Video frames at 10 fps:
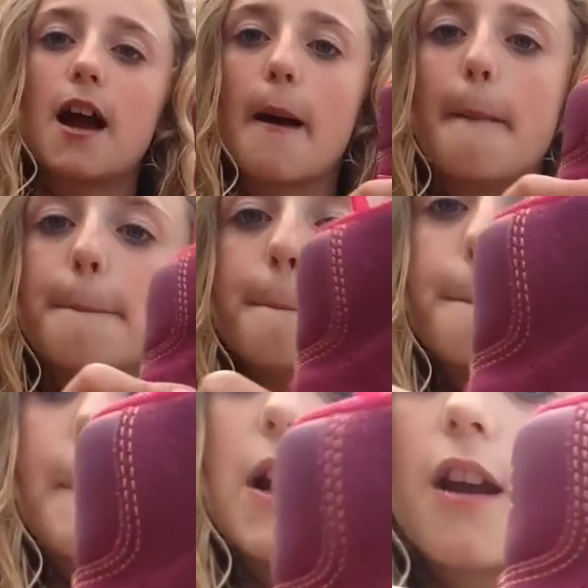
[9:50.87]
um,
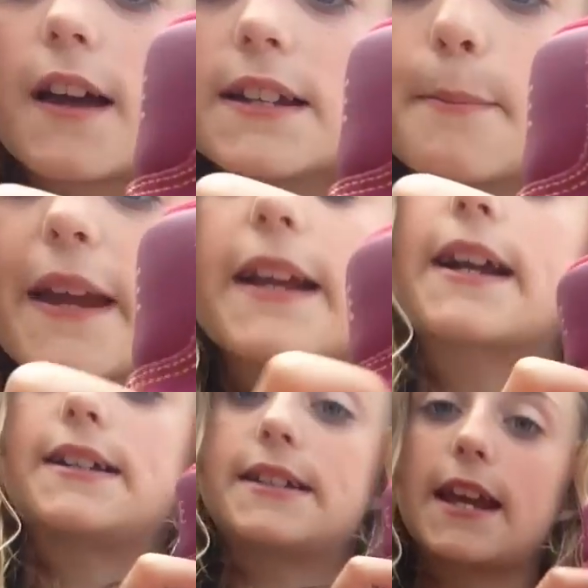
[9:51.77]
light pink
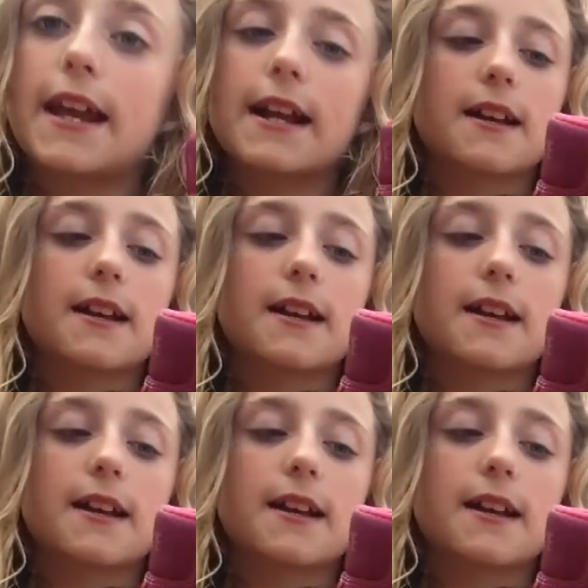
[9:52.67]
tick.